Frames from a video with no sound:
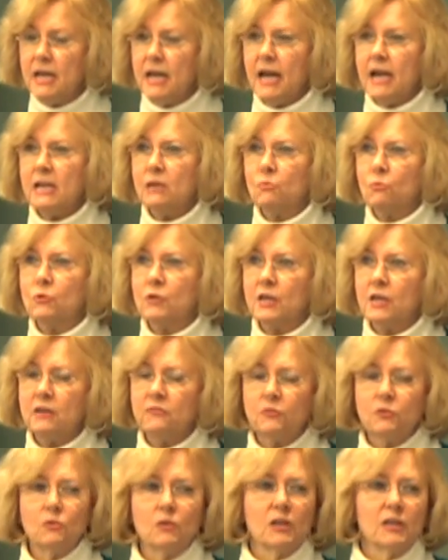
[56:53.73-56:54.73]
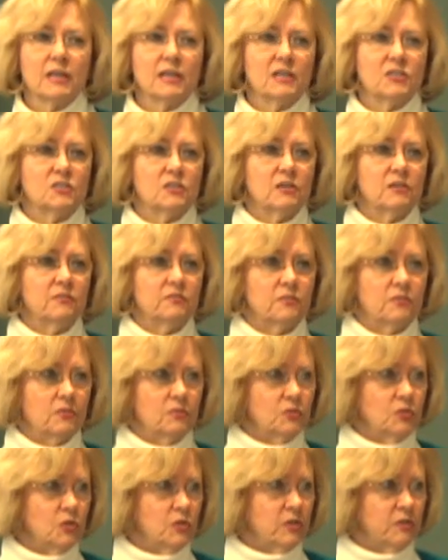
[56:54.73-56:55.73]
and it will give you a list of
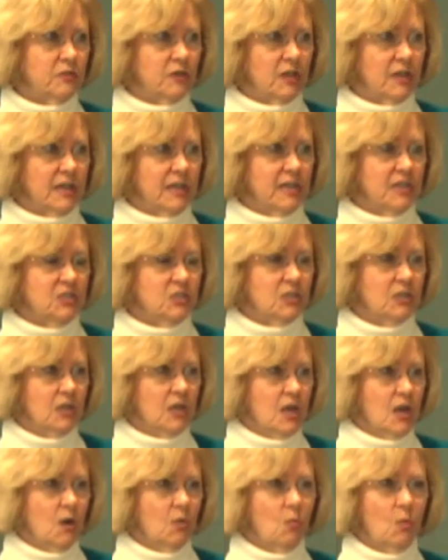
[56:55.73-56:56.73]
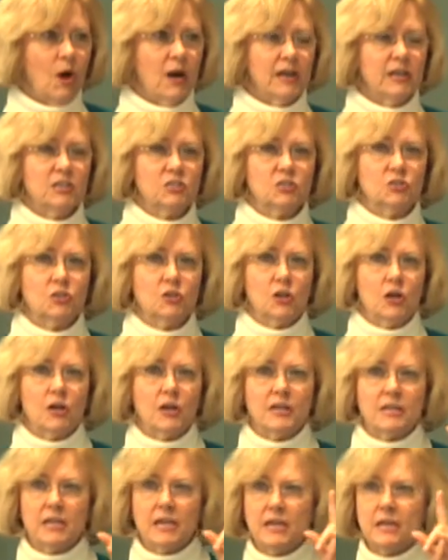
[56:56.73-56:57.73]
two different lists one is
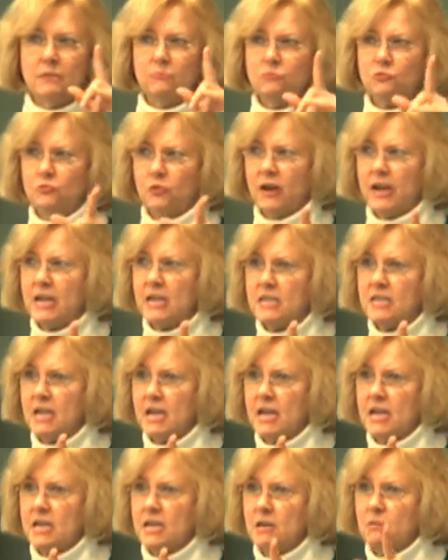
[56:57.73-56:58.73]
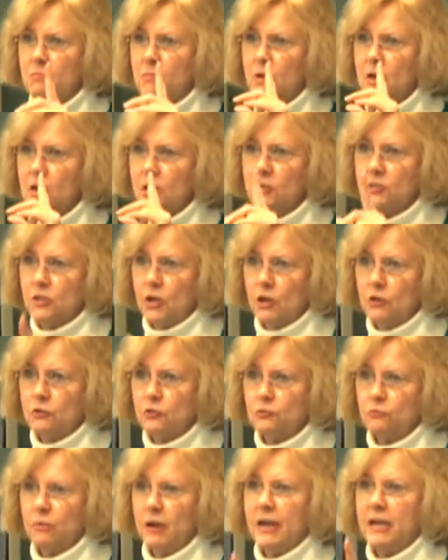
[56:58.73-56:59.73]
generic name, trade name,
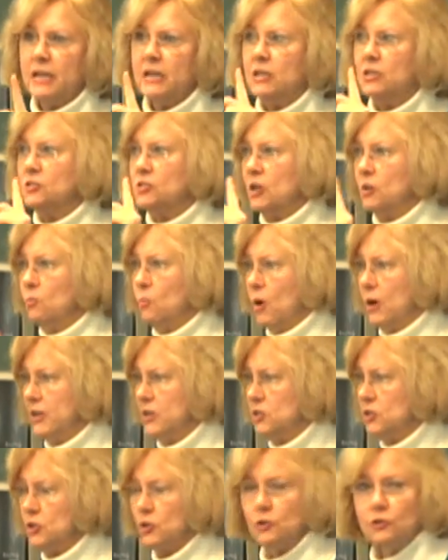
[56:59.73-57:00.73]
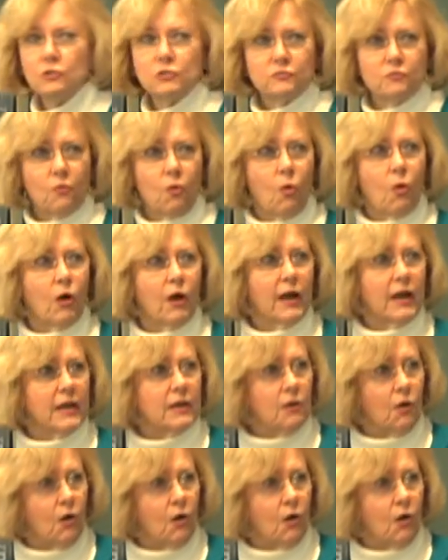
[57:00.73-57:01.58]
dose range, and what it's used for, and